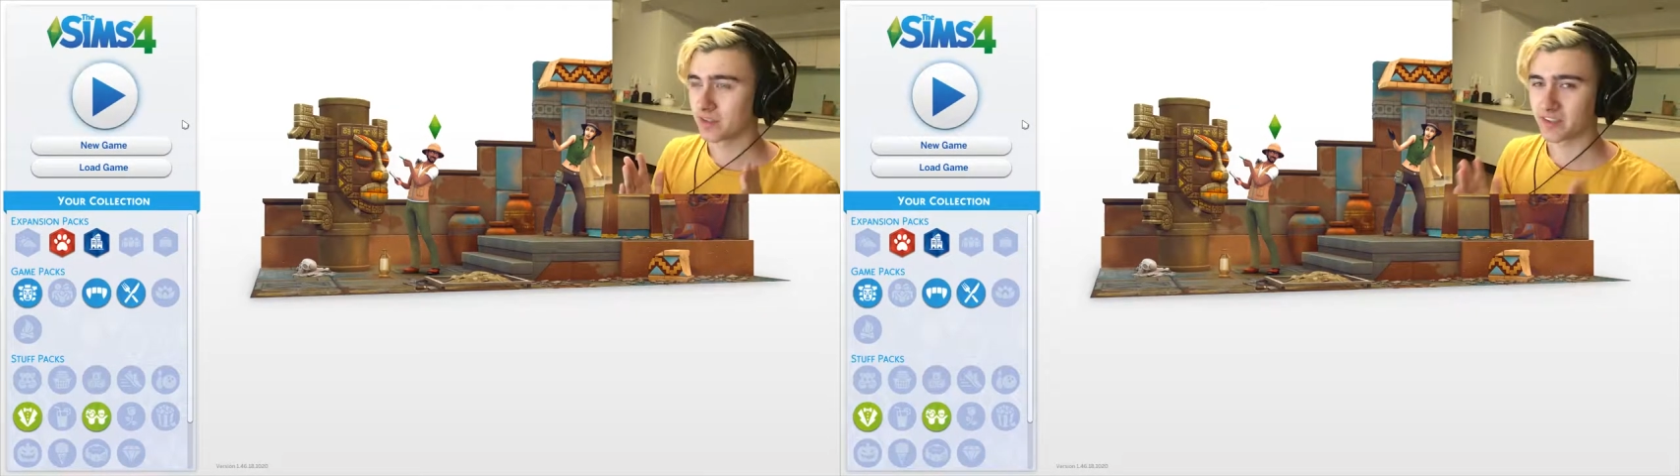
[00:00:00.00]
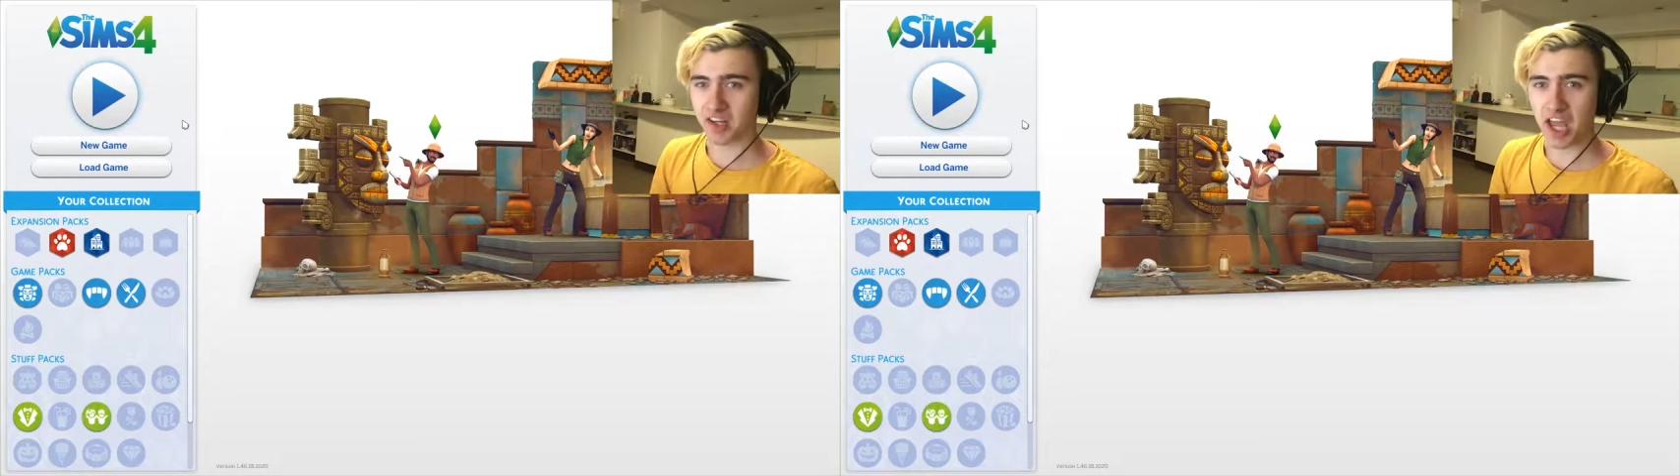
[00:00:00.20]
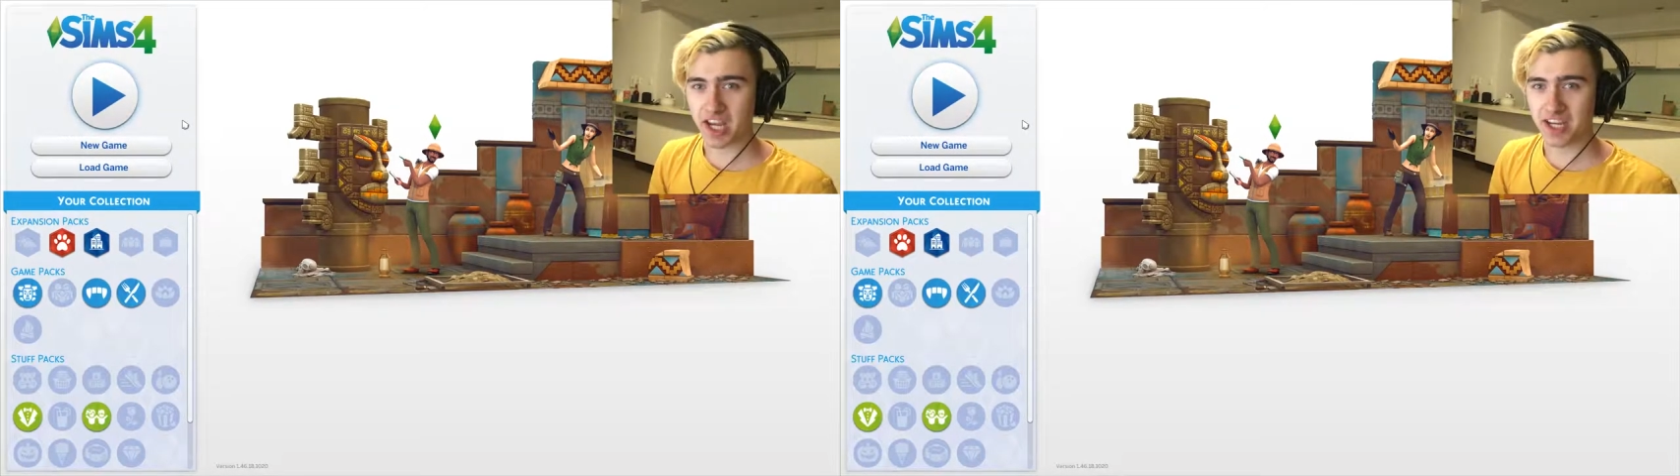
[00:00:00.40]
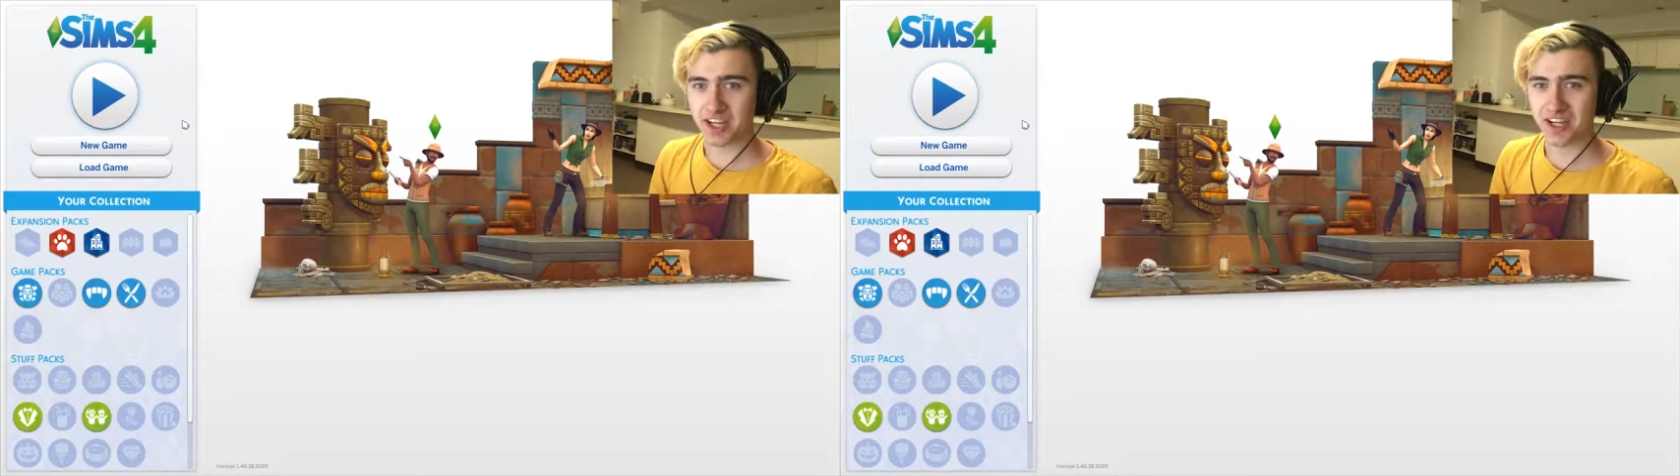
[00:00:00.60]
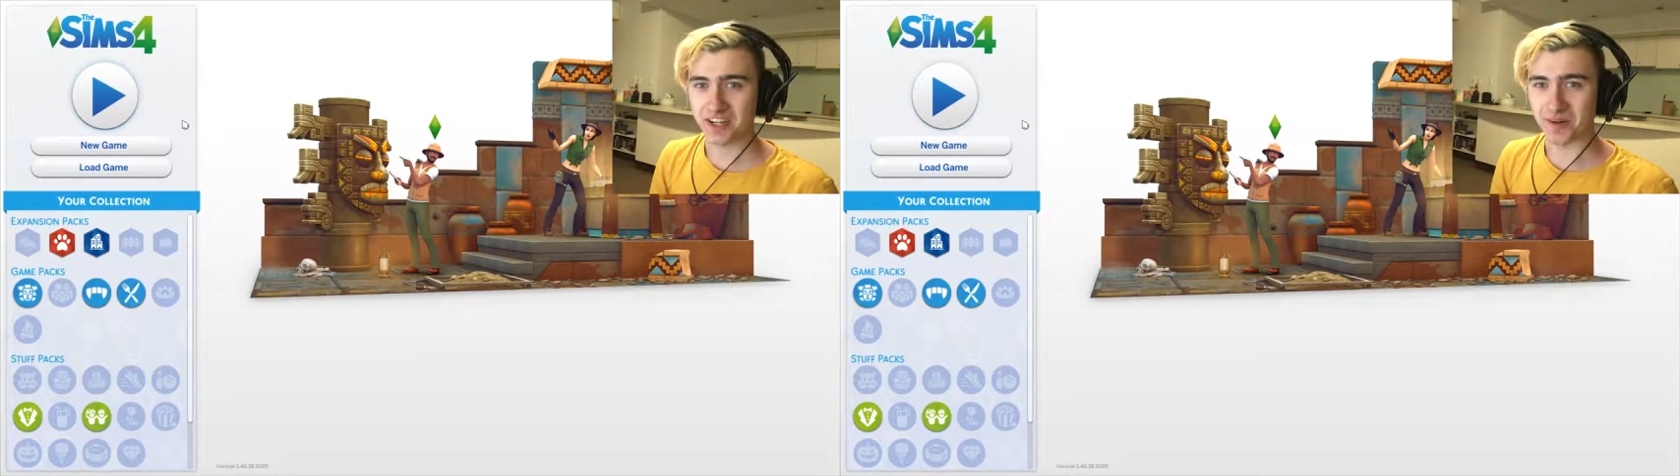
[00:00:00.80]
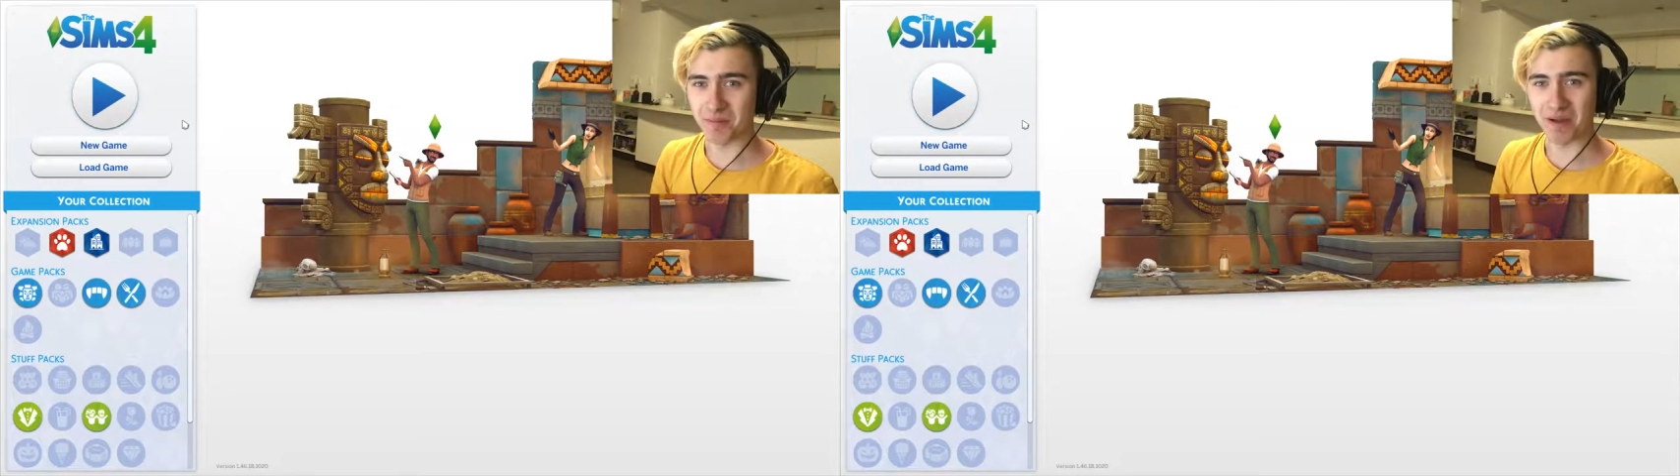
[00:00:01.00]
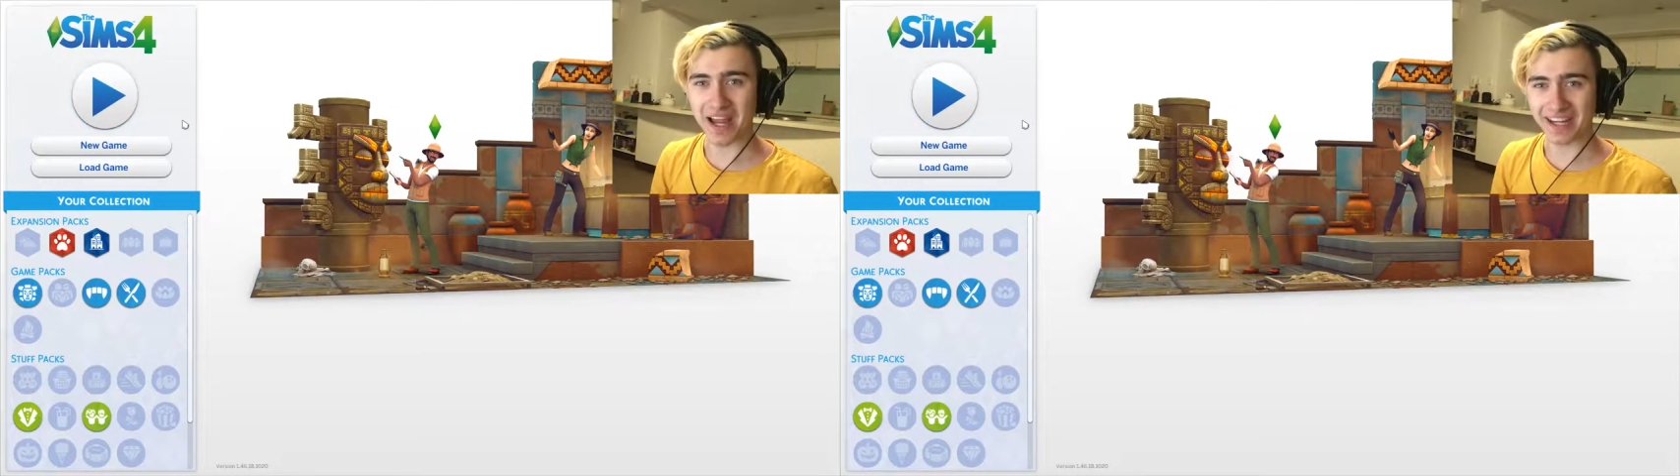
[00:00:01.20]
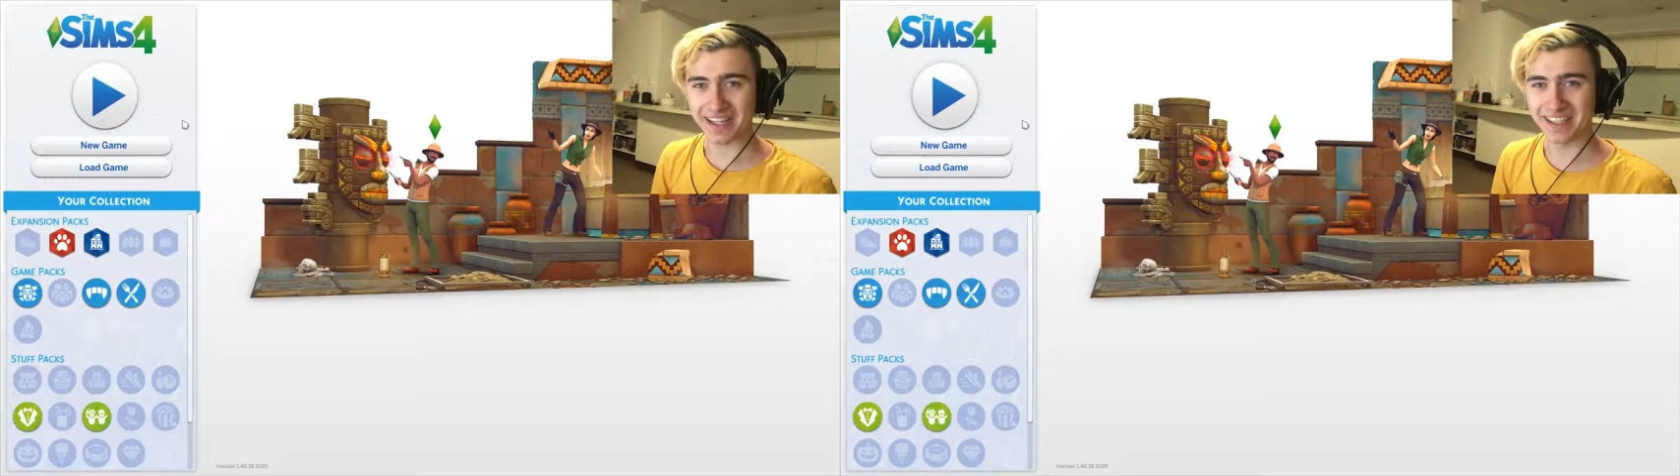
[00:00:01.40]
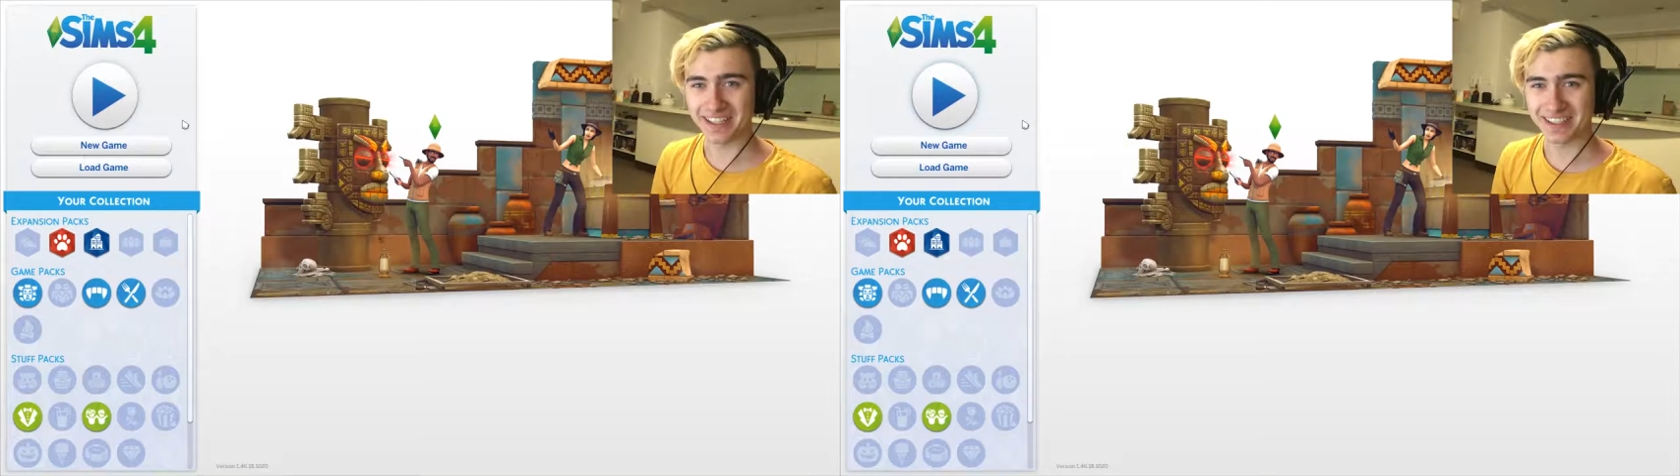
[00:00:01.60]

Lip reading: Today, we're back